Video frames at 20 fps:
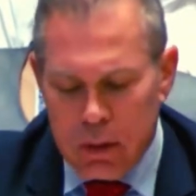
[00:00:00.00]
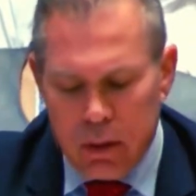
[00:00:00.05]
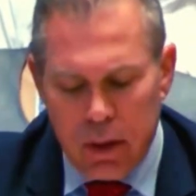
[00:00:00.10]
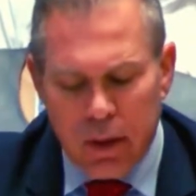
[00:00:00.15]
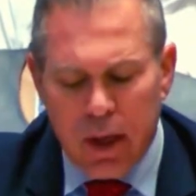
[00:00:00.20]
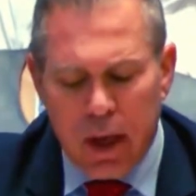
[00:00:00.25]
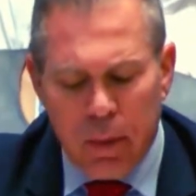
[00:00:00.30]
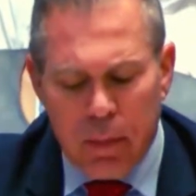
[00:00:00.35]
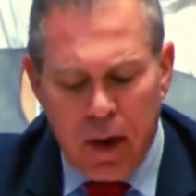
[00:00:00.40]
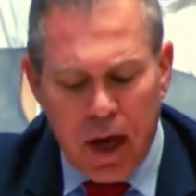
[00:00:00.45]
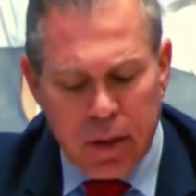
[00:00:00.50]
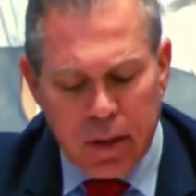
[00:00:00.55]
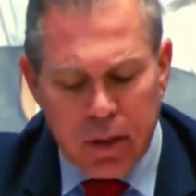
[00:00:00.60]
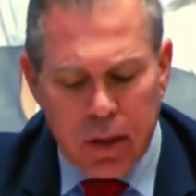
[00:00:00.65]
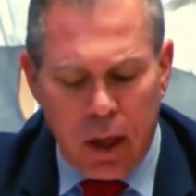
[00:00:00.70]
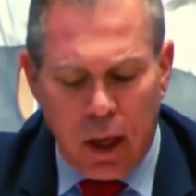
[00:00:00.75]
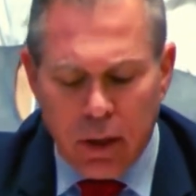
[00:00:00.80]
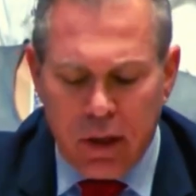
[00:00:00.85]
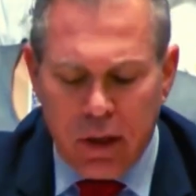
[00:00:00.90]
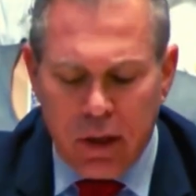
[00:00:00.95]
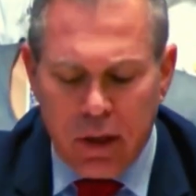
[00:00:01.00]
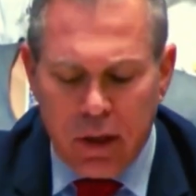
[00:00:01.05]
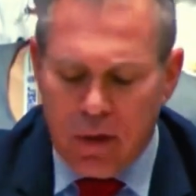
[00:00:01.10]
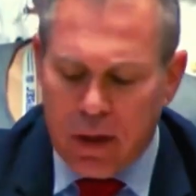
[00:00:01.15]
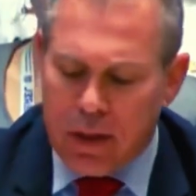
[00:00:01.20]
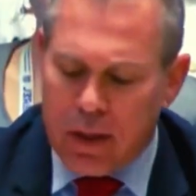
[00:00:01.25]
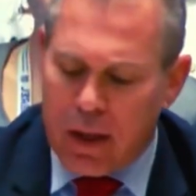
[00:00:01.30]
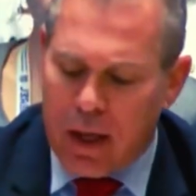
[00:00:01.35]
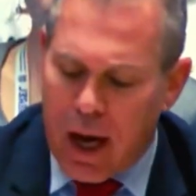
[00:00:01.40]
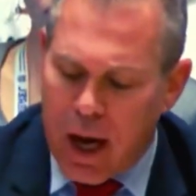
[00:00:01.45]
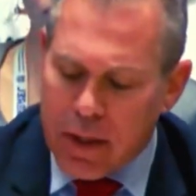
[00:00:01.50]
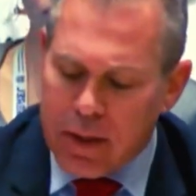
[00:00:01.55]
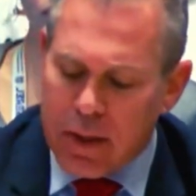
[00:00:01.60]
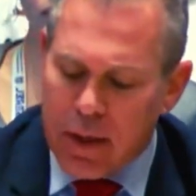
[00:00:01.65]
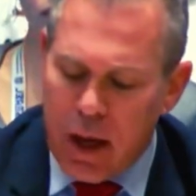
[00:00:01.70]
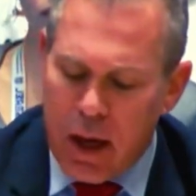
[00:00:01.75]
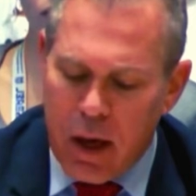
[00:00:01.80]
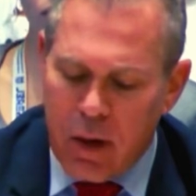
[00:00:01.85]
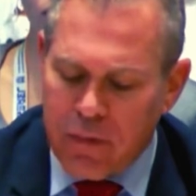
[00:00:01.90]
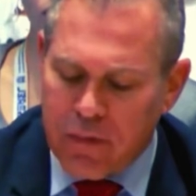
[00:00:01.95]
Did Hamas cultivate
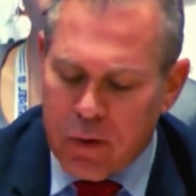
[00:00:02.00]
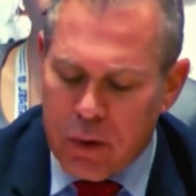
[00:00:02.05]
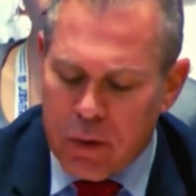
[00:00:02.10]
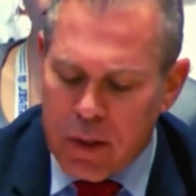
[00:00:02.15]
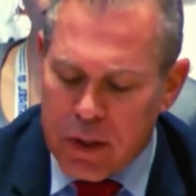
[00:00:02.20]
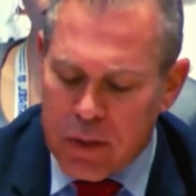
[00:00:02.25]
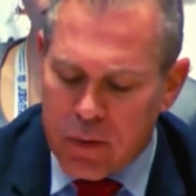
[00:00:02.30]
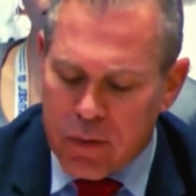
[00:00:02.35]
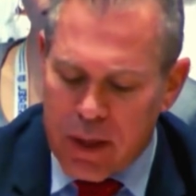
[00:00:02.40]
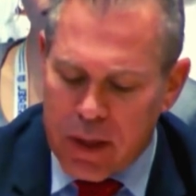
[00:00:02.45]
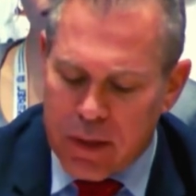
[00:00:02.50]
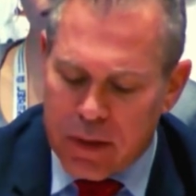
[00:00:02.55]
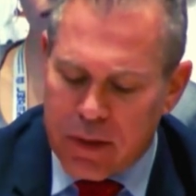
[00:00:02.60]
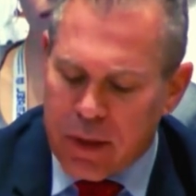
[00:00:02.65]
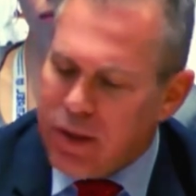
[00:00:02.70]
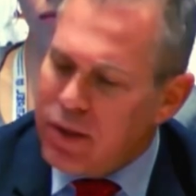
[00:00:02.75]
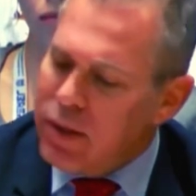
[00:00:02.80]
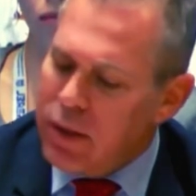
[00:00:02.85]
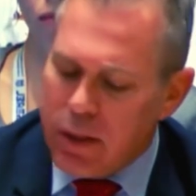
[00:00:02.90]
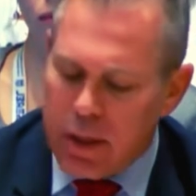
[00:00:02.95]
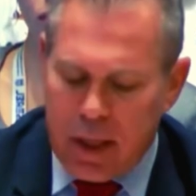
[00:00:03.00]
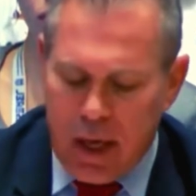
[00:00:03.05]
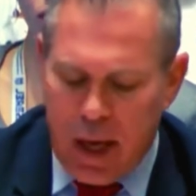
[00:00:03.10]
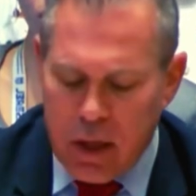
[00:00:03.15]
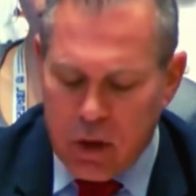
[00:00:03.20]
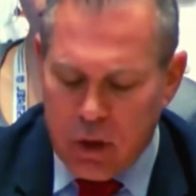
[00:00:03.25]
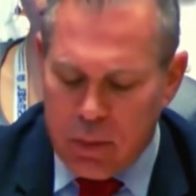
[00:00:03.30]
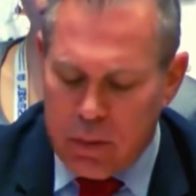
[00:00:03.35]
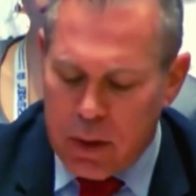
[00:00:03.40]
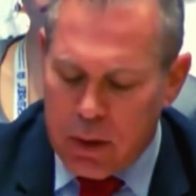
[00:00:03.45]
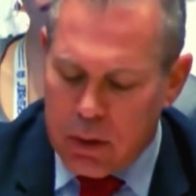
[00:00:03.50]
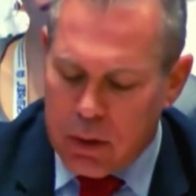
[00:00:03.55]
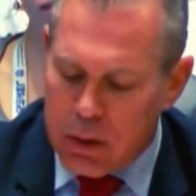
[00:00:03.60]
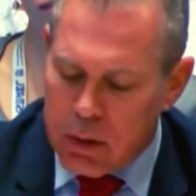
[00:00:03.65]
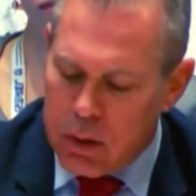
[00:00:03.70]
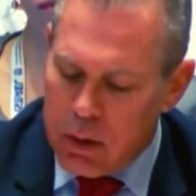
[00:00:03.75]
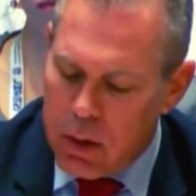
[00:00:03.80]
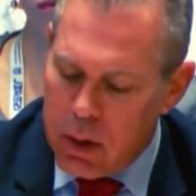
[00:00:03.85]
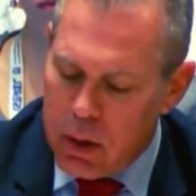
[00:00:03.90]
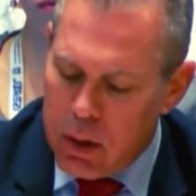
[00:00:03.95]
Gaza after Israel's
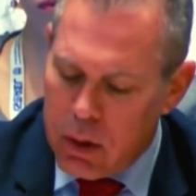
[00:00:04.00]
disengagement?